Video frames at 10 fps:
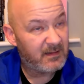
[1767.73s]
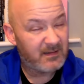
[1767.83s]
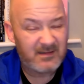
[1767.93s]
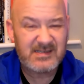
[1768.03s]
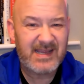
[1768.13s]

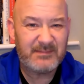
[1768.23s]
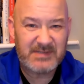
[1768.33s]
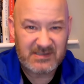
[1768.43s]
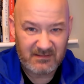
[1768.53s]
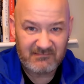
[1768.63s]
Because game's
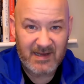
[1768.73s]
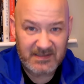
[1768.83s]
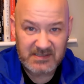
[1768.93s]
still great